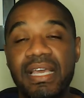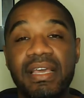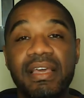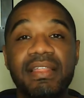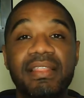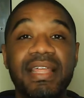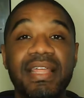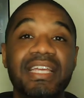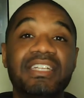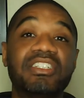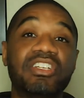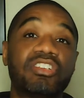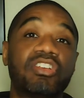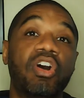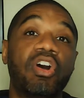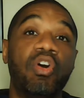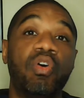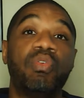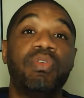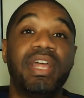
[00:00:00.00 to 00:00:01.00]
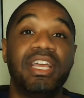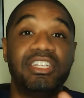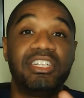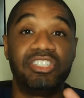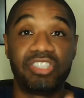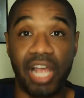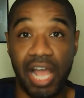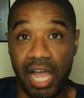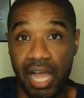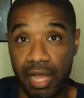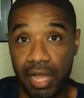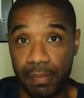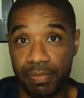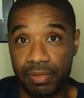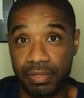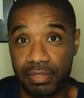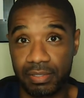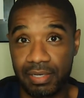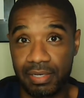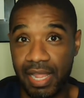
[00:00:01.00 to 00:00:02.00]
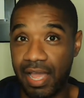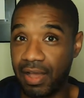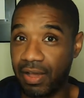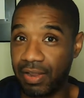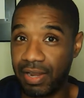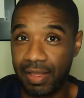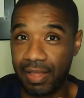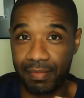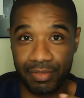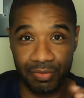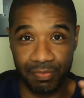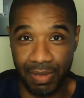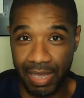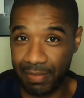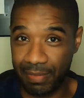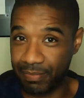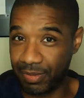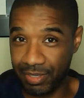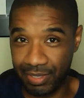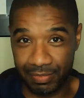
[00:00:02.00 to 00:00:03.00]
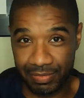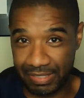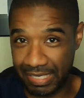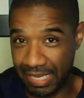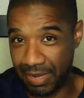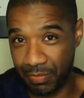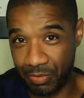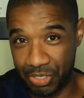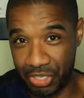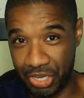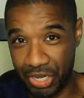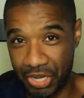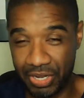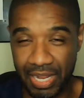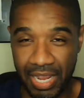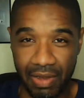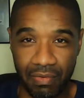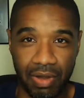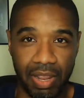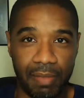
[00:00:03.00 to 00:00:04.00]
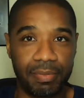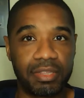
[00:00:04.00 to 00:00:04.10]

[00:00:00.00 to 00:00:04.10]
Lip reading: They just own a job. Now, that you might be upset when you hear that, right?